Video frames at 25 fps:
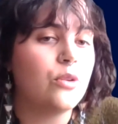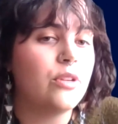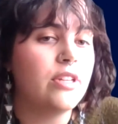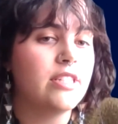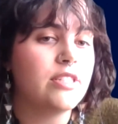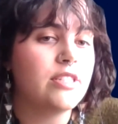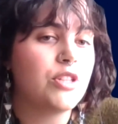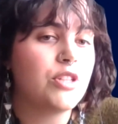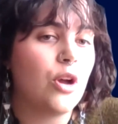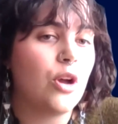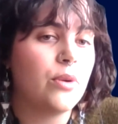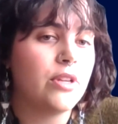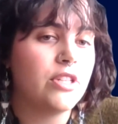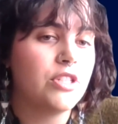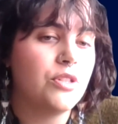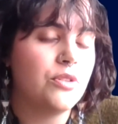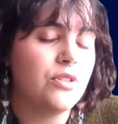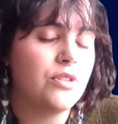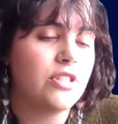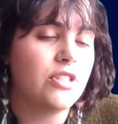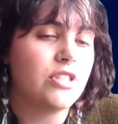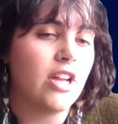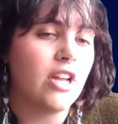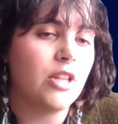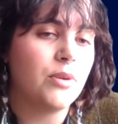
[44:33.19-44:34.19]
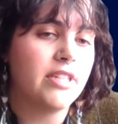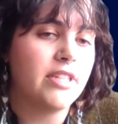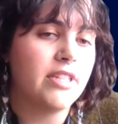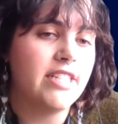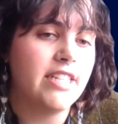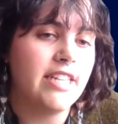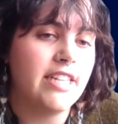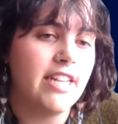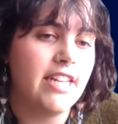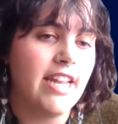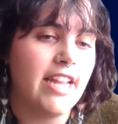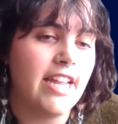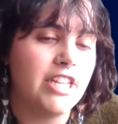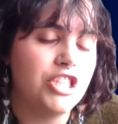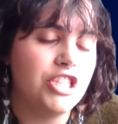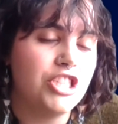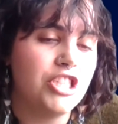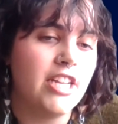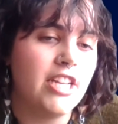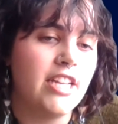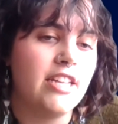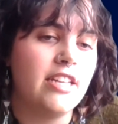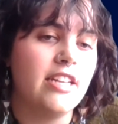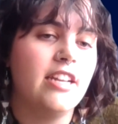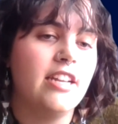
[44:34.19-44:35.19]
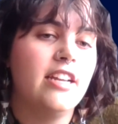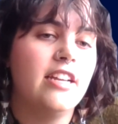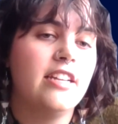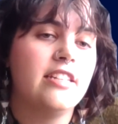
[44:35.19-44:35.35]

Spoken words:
is going to the Tolowa-Dini Nation